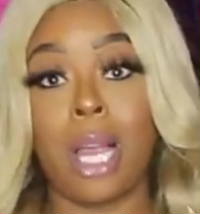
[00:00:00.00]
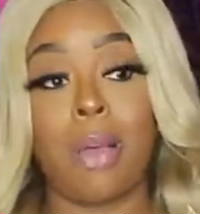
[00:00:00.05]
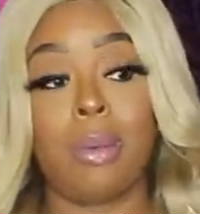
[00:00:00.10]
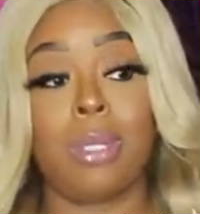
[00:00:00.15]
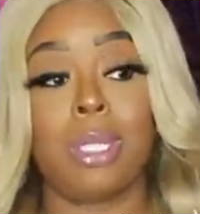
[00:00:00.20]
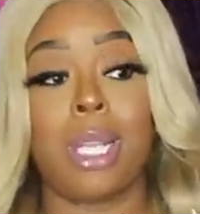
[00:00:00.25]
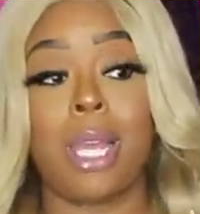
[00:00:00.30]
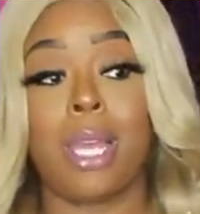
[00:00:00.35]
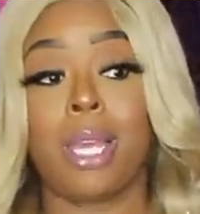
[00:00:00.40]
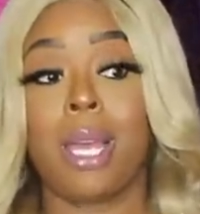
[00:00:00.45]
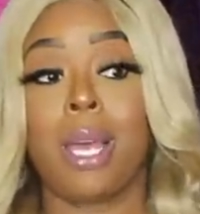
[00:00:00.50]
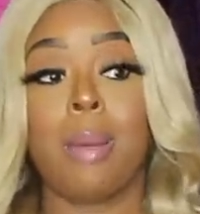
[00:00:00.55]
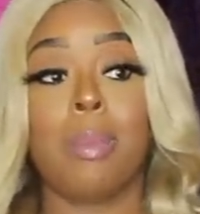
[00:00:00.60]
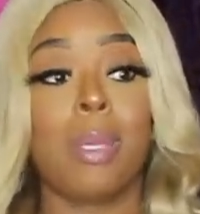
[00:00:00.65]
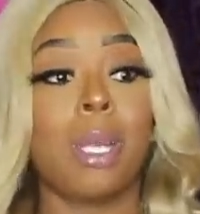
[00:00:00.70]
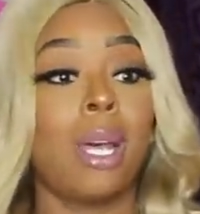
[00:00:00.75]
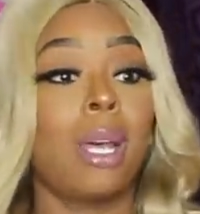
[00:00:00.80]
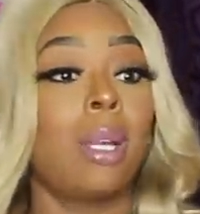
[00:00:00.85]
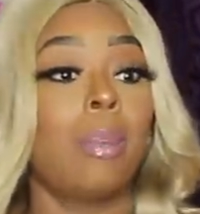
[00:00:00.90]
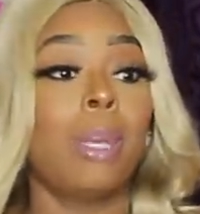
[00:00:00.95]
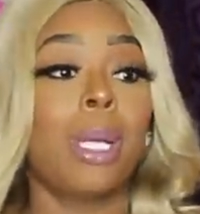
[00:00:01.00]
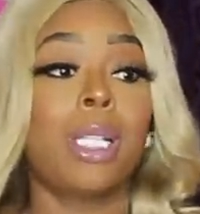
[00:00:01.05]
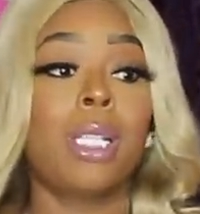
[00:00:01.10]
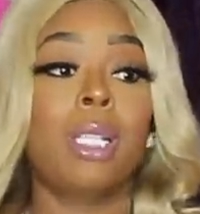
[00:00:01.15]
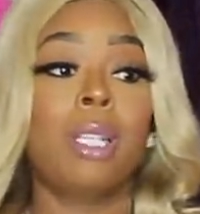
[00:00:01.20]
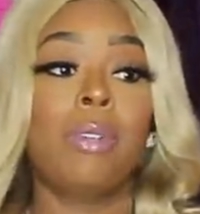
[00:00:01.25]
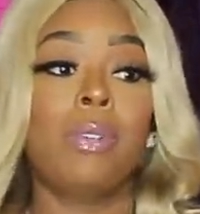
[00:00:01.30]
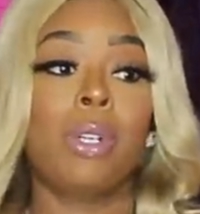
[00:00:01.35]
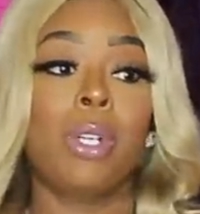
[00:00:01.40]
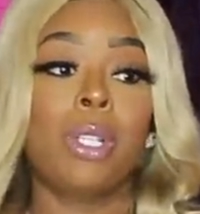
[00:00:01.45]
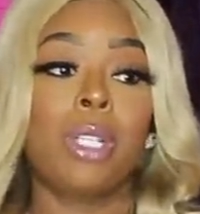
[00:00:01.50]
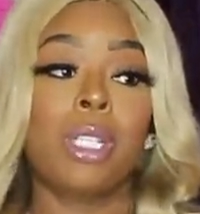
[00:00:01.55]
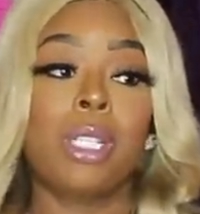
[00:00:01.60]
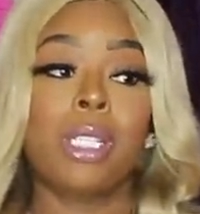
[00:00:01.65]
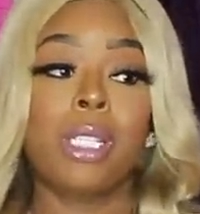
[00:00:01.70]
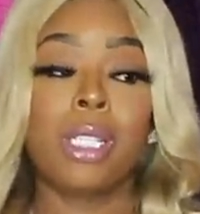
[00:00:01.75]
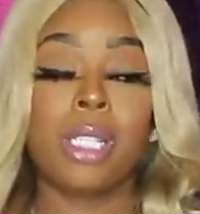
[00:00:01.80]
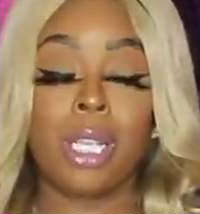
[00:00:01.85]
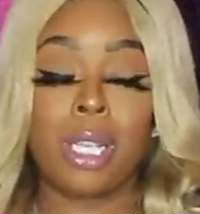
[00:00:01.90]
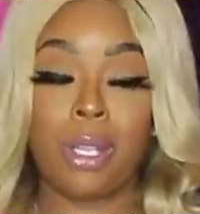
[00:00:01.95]
I was like, I'm not about to give her
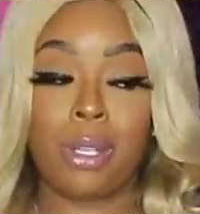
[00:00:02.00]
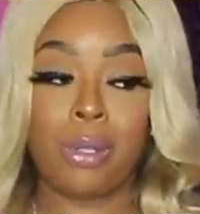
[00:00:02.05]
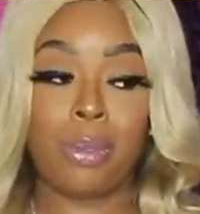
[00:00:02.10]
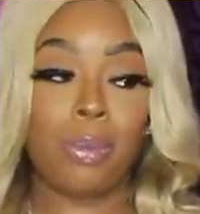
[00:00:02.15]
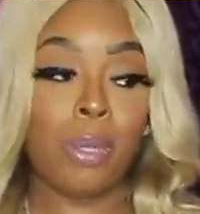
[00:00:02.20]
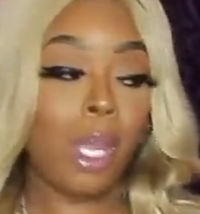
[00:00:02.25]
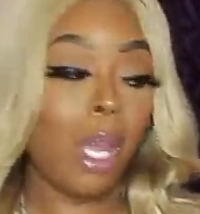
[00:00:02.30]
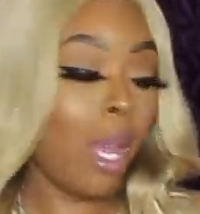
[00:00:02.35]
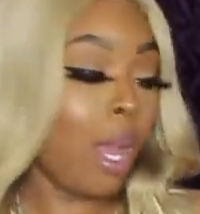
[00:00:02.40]
this sale